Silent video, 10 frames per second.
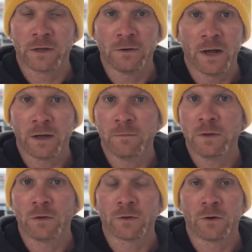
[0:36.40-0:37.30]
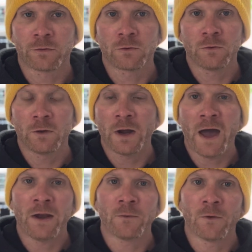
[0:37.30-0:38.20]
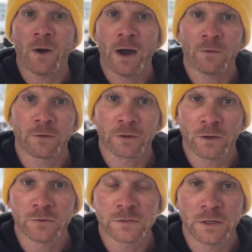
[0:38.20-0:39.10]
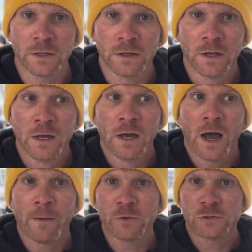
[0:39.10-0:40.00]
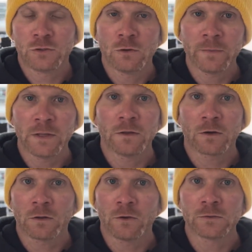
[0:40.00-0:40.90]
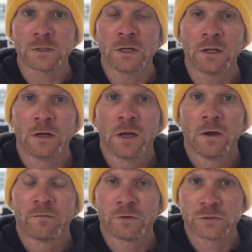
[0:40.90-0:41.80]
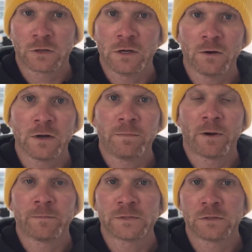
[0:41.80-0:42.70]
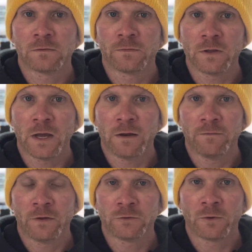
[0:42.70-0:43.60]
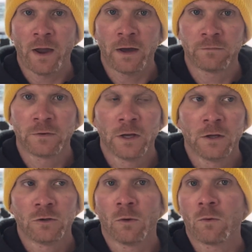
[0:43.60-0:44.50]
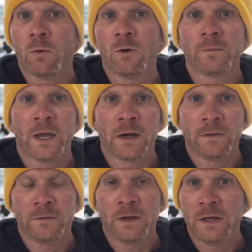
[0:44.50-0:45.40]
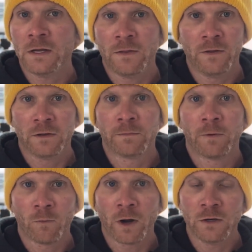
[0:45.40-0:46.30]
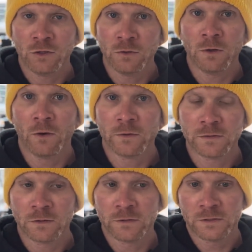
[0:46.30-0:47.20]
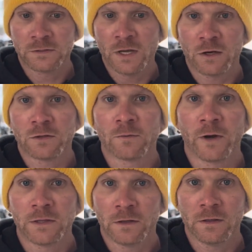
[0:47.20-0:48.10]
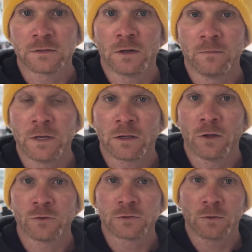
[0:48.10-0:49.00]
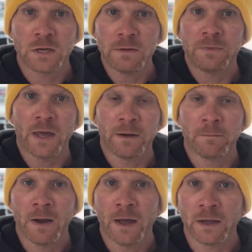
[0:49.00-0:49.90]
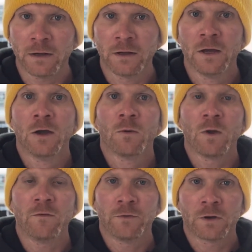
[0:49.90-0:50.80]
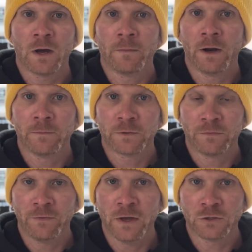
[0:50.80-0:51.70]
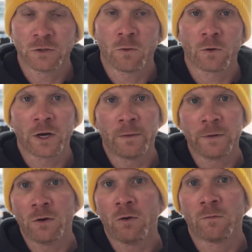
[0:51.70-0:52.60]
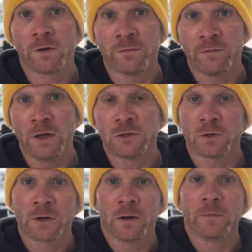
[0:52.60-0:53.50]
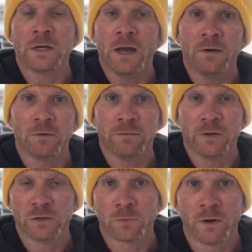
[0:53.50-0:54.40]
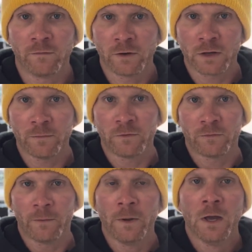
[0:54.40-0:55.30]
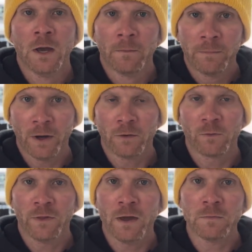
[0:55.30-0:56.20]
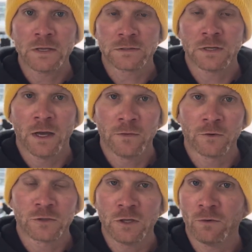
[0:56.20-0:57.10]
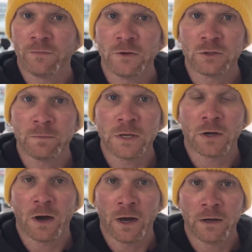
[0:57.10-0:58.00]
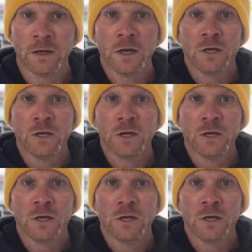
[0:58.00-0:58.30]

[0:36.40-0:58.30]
You're not going to be able to go through there. I don't know how they're closing it. I'm assuming they're closing it for security purposes for the NFL Draft. Don't quote me on any of this, but what I do know is there's a section right there that's going to be closed, so keep that in mind if you're coming up to fish or coming over to fish or coming down to fish, wherever you're coming from. But with that being said, there's still fish to be caught.